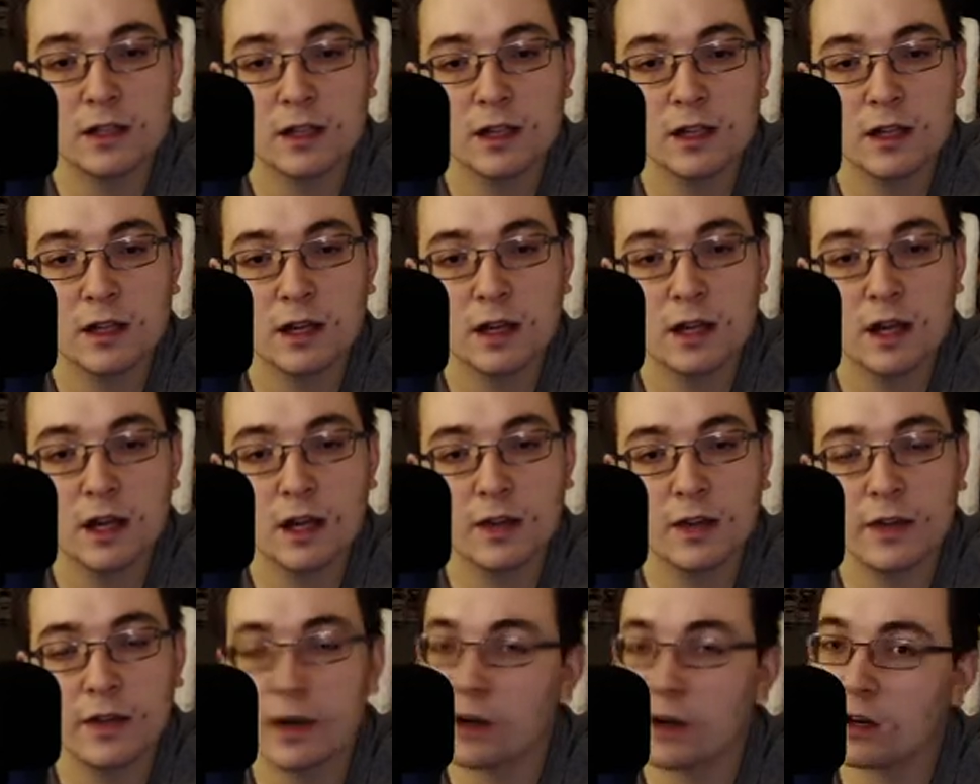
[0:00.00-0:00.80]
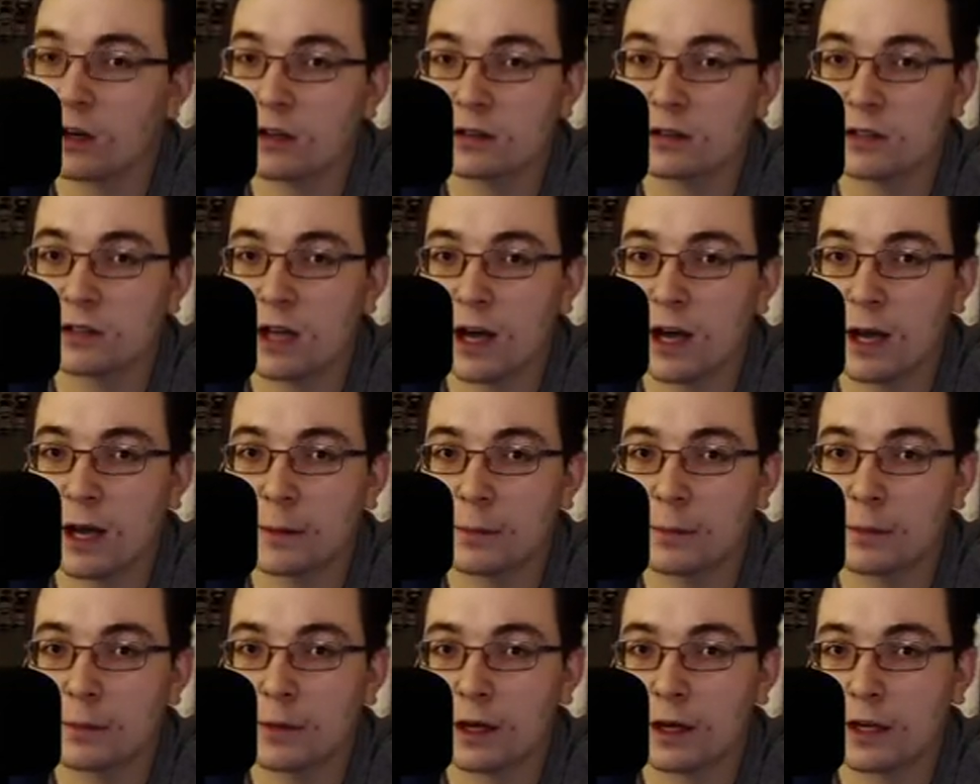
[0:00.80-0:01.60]
uh, they are a
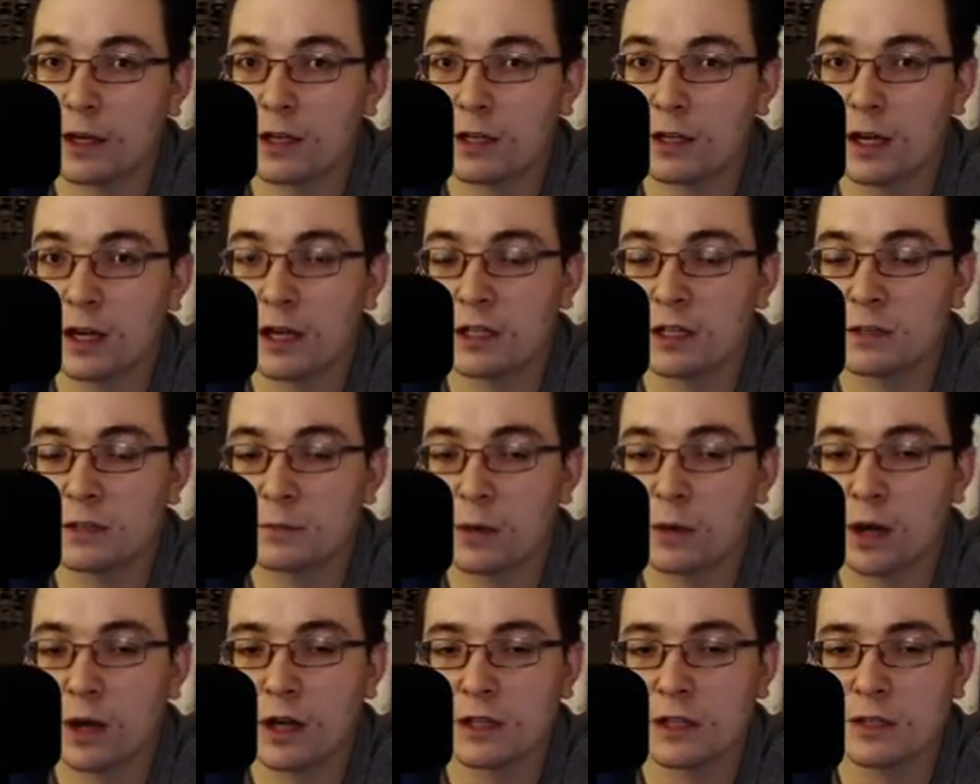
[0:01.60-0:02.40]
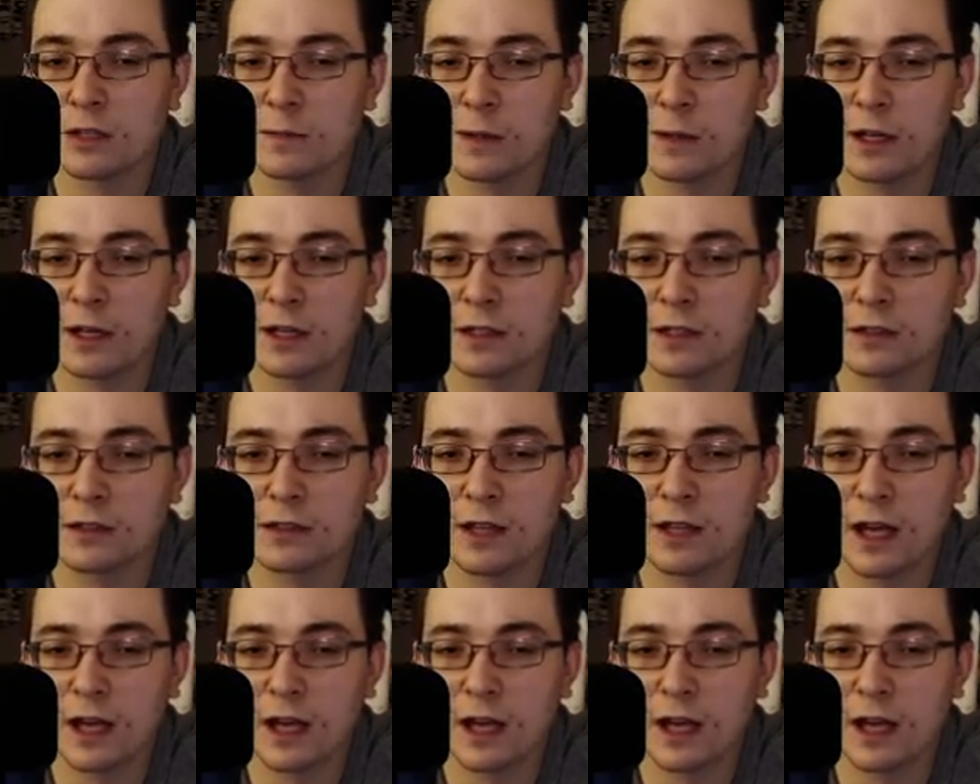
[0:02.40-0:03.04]
top recognized prospect.